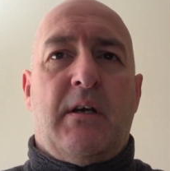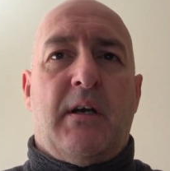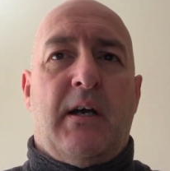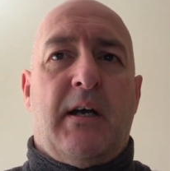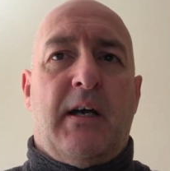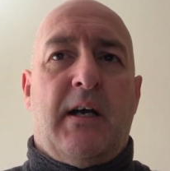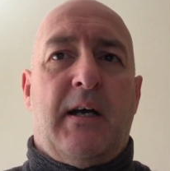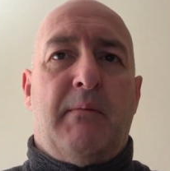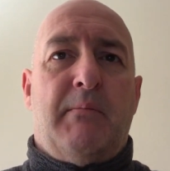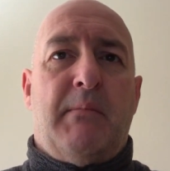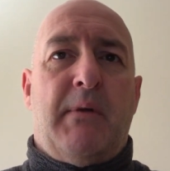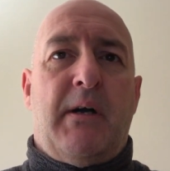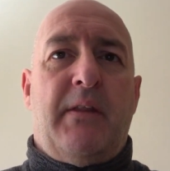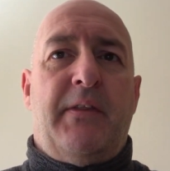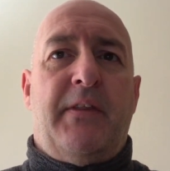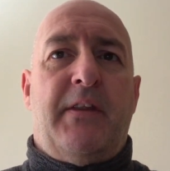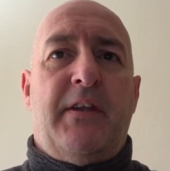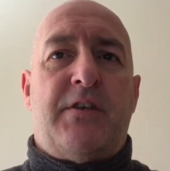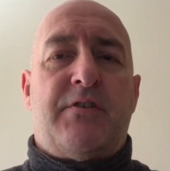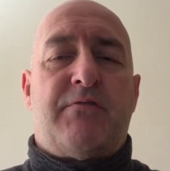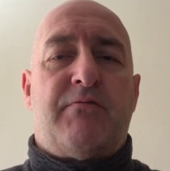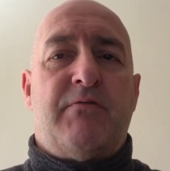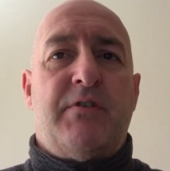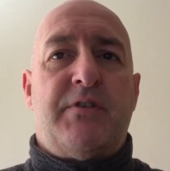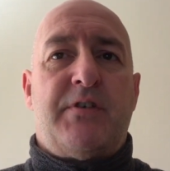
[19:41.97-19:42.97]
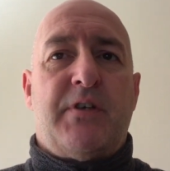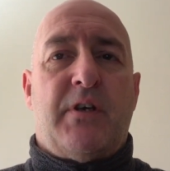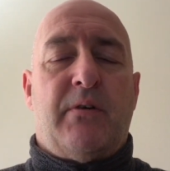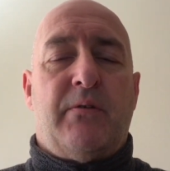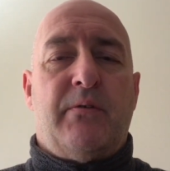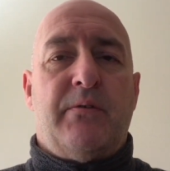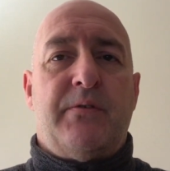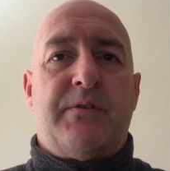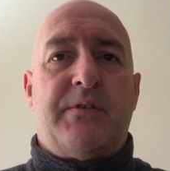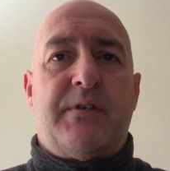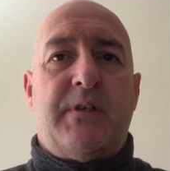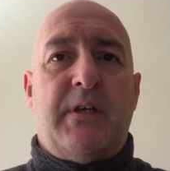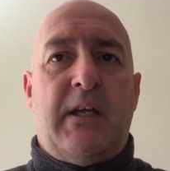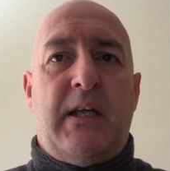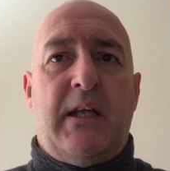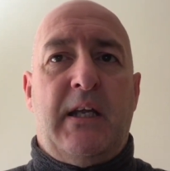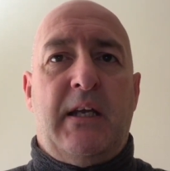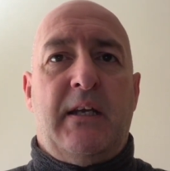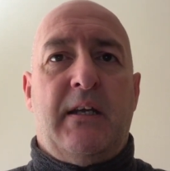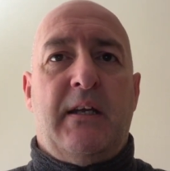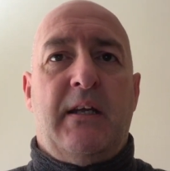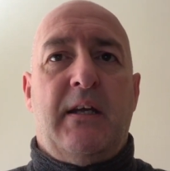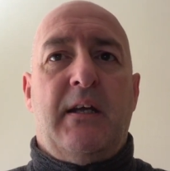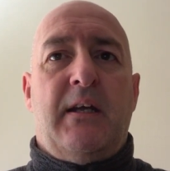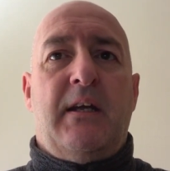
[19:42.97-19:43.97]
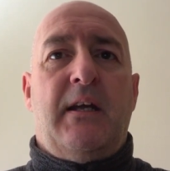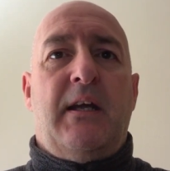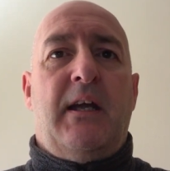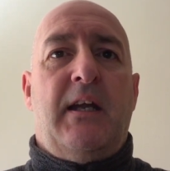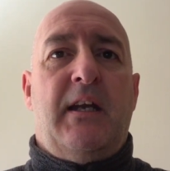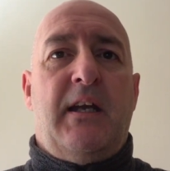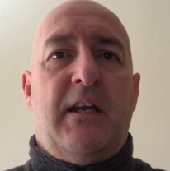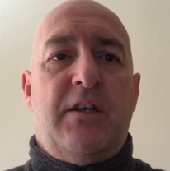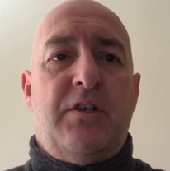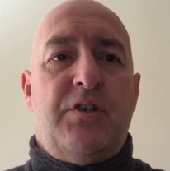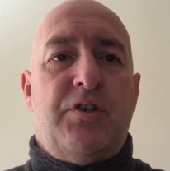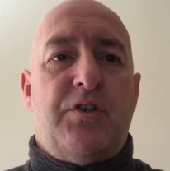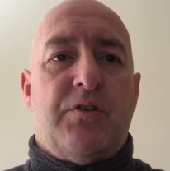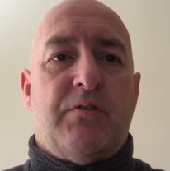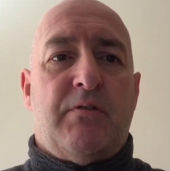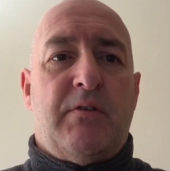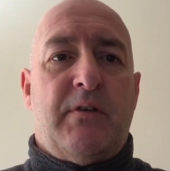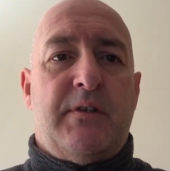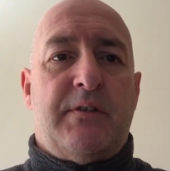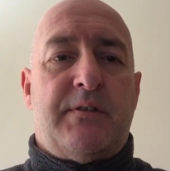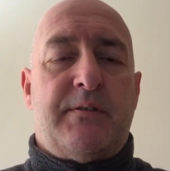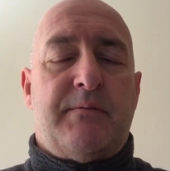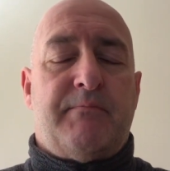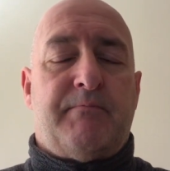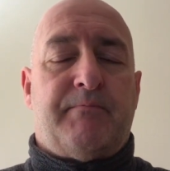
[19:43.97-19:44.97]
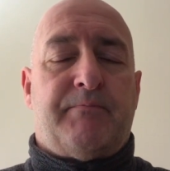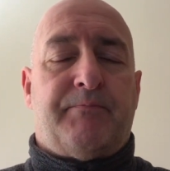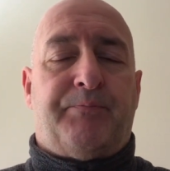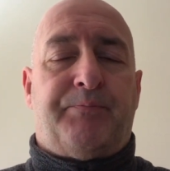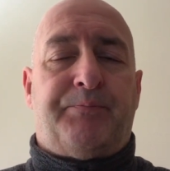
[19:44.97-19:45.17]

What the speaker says: and this results in injuries.